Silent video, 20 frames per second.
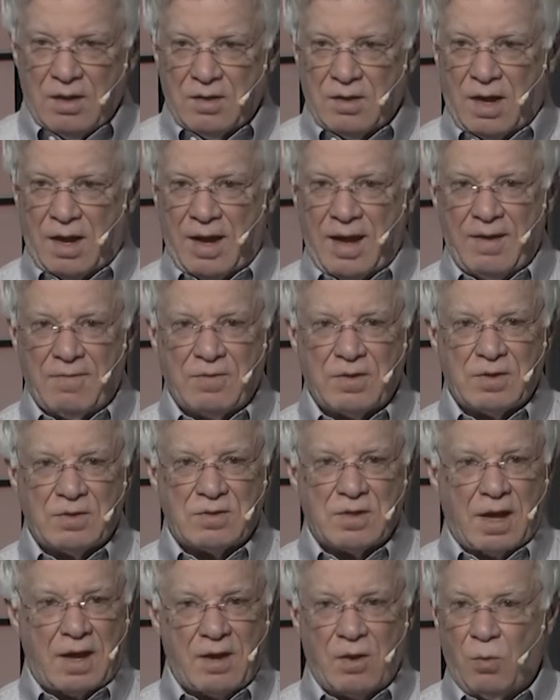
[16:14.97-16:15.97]
I
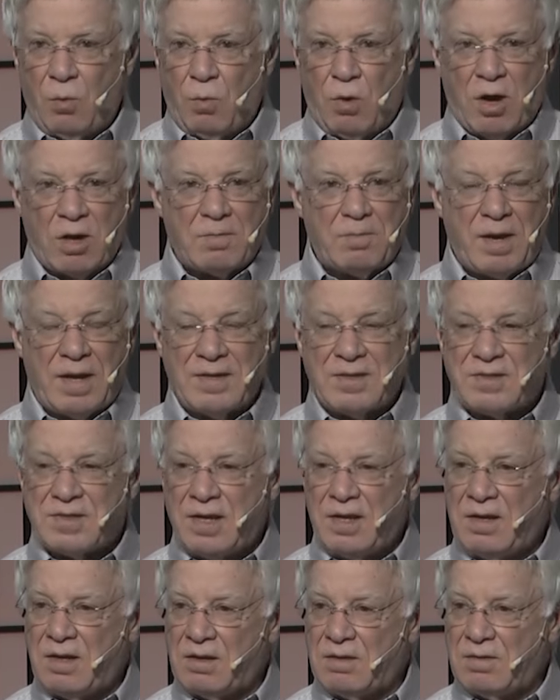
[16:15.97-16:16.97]
haven't, I don't walk by
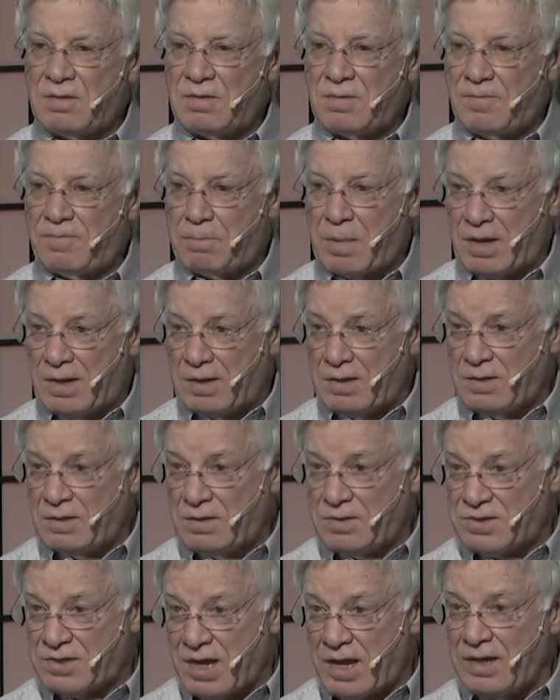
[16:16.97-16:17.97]
sight, by
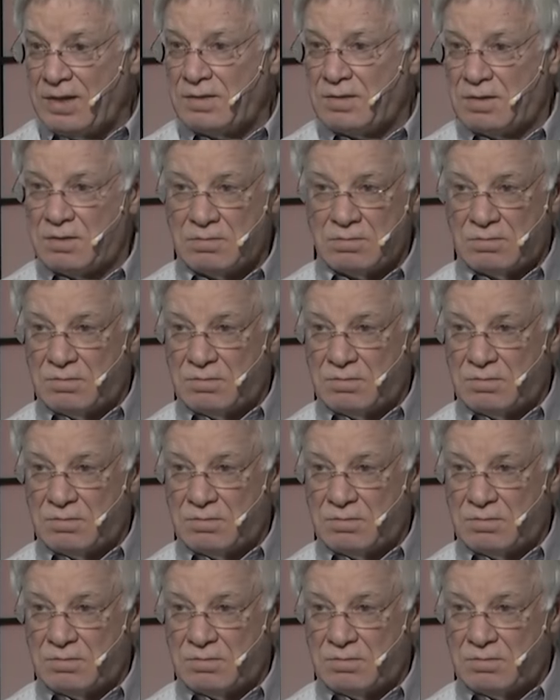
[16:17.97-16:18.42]
sight.